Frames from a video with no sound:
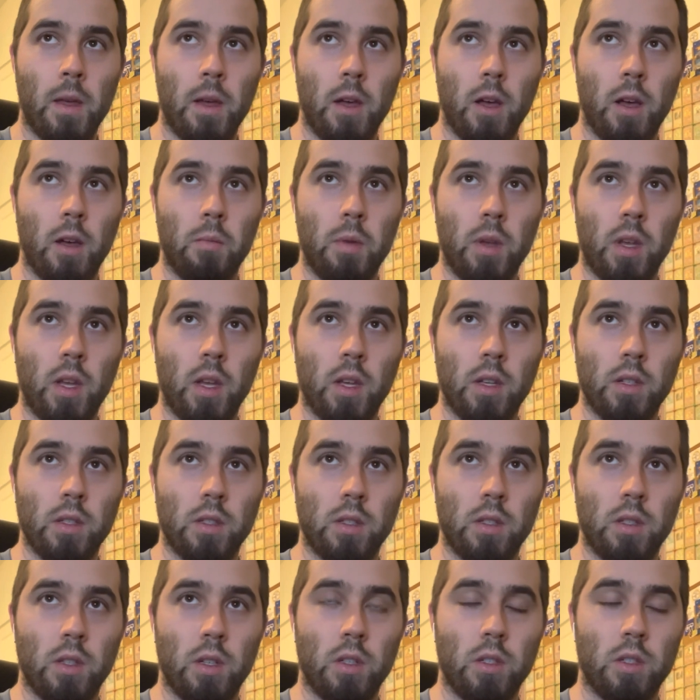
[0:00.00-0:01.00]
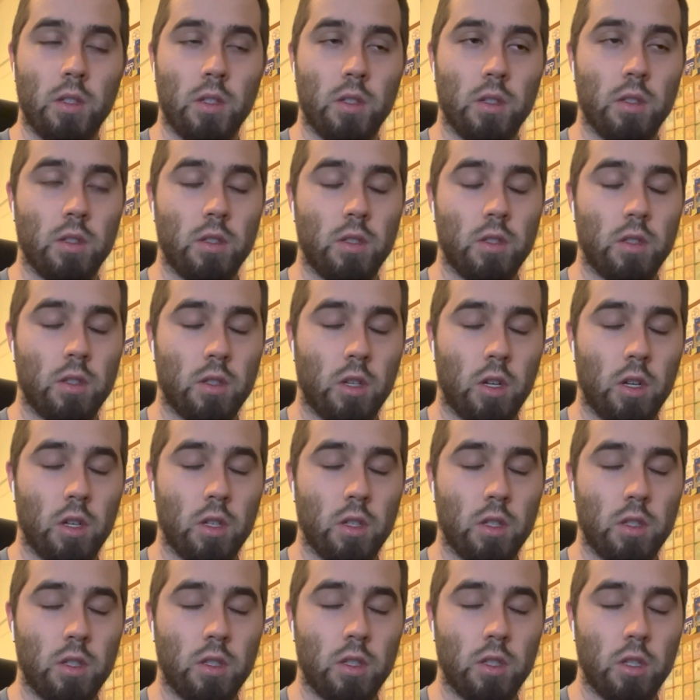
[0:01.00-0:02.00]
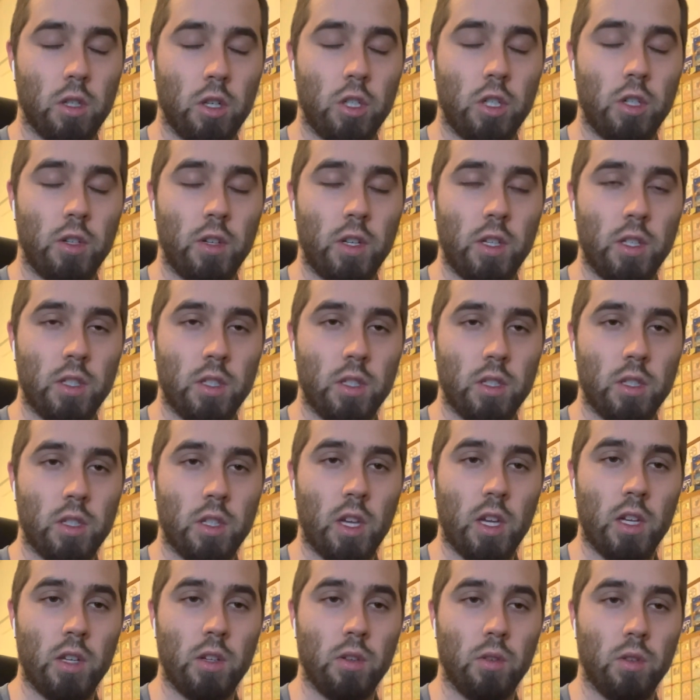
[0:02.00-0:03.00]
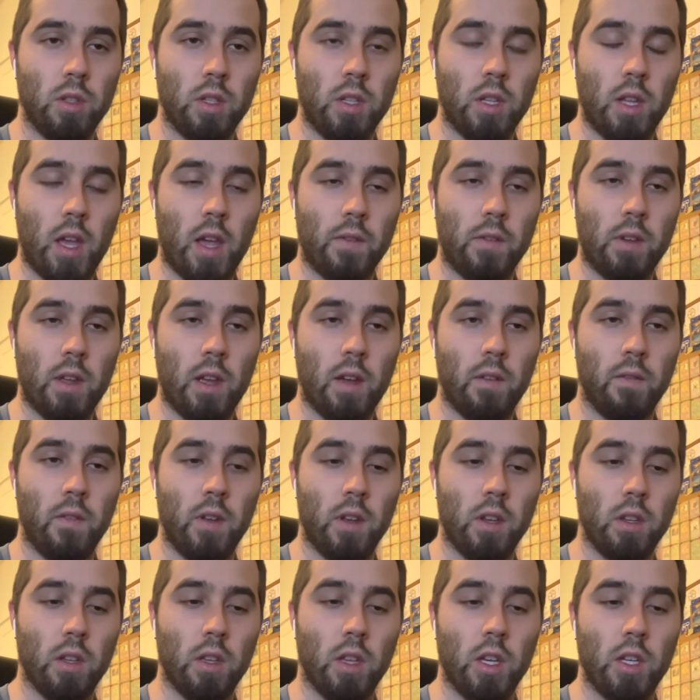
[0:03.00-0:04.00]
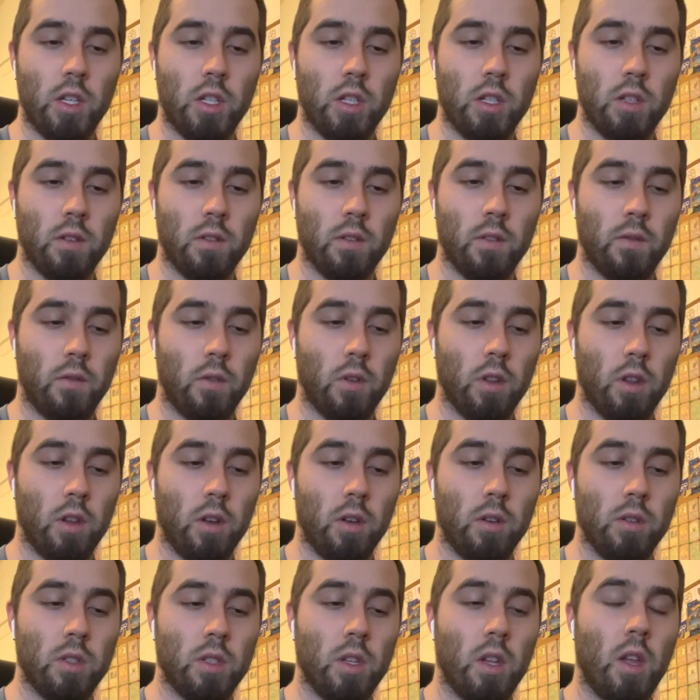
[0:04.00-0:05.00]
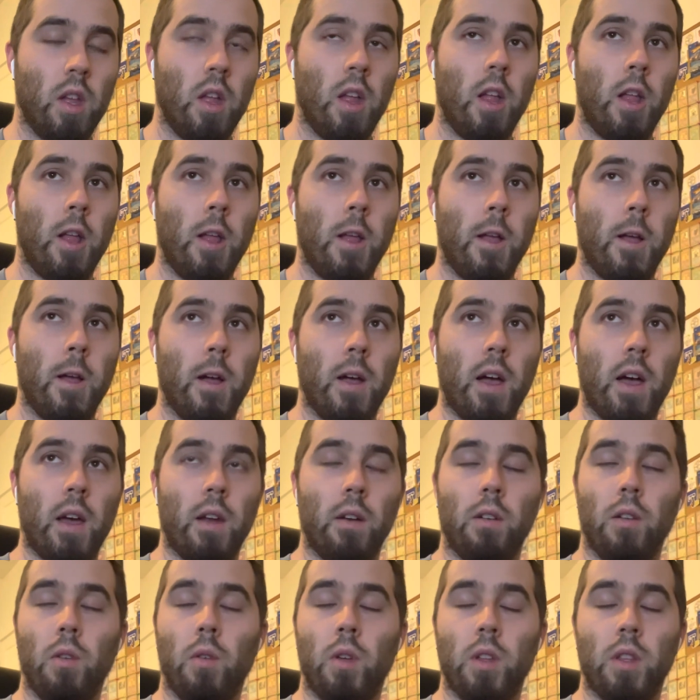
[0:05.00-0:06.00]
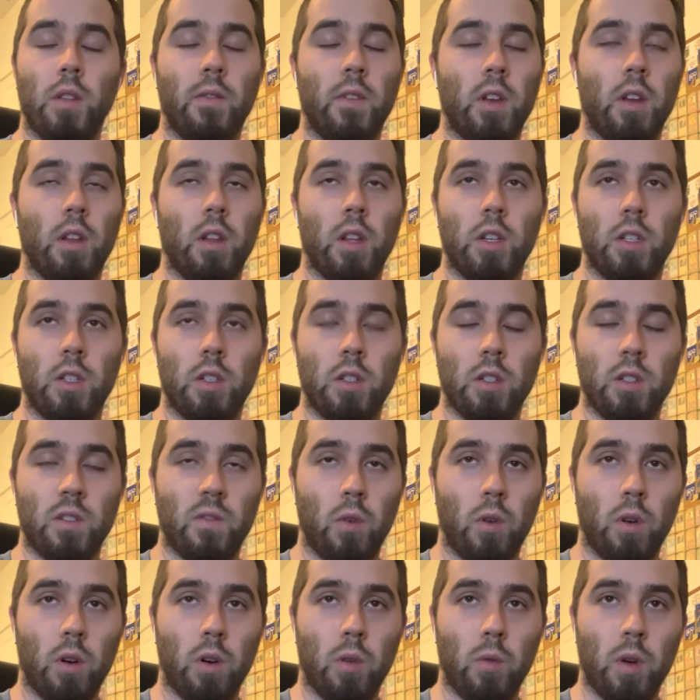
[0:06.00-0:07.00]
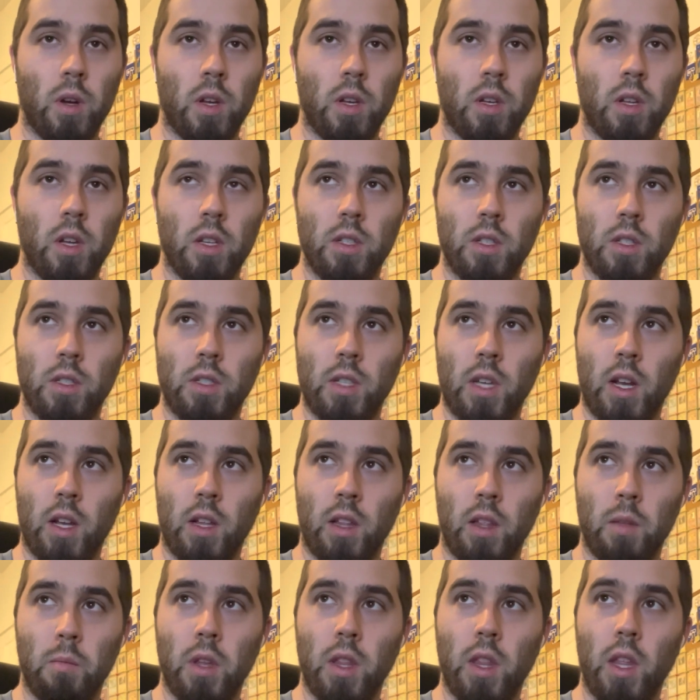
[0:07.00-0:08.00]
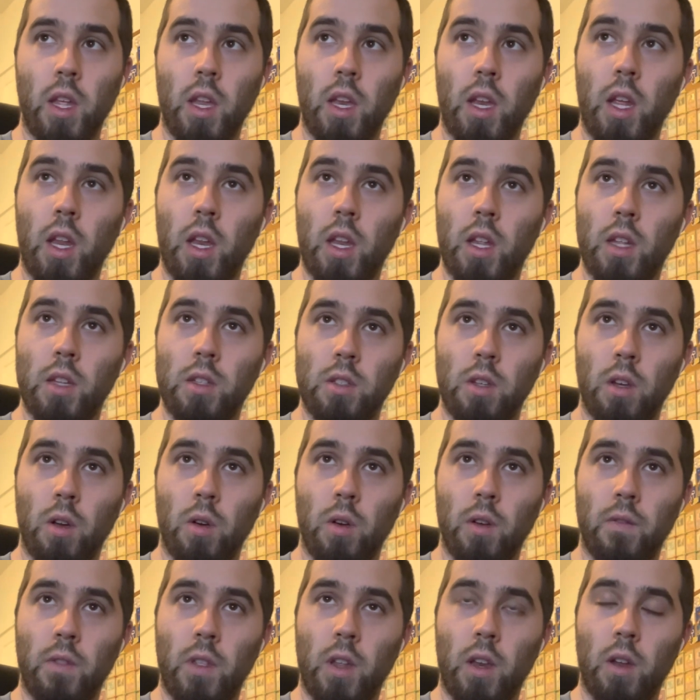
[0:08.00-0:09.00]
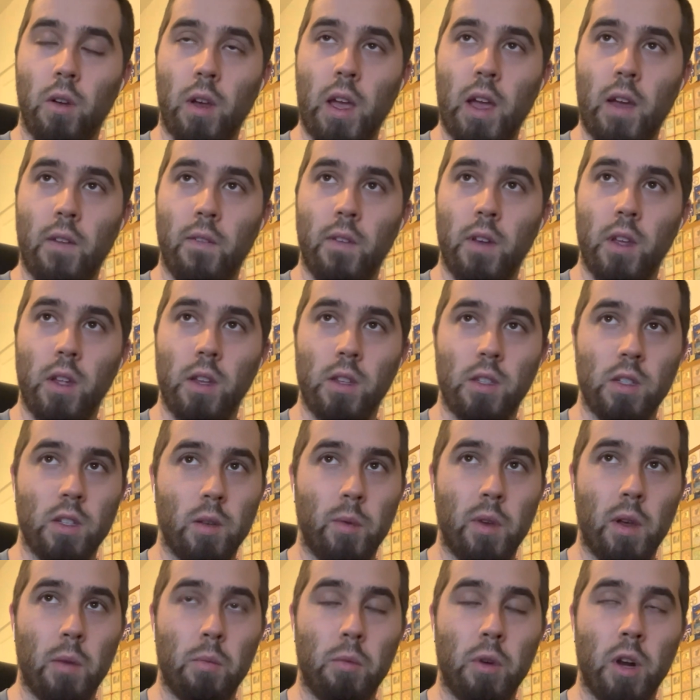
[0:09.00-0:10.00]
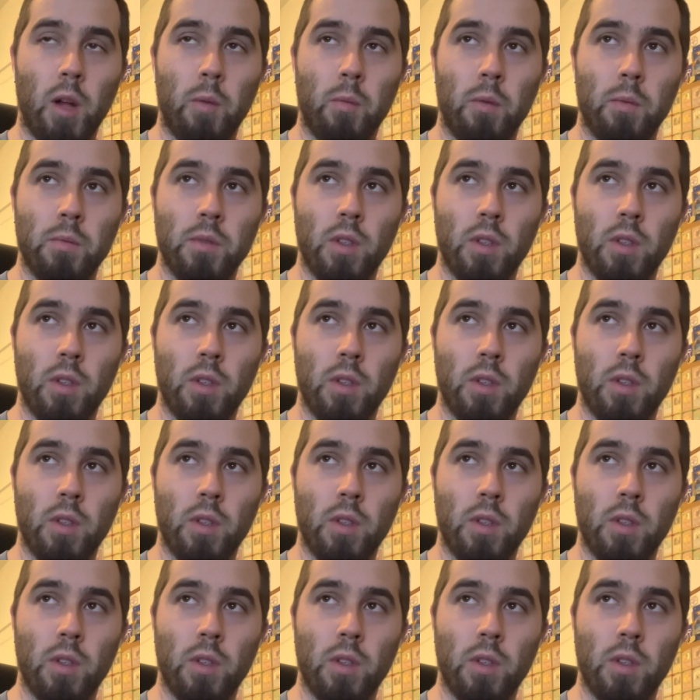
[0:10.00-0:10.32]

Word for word: Because there's surgeries scheduled and they have to have ventilation for those. I don't know what the ventilation is for or what it does exactly, but they need it. So if they don't have it, it's going to be a problem.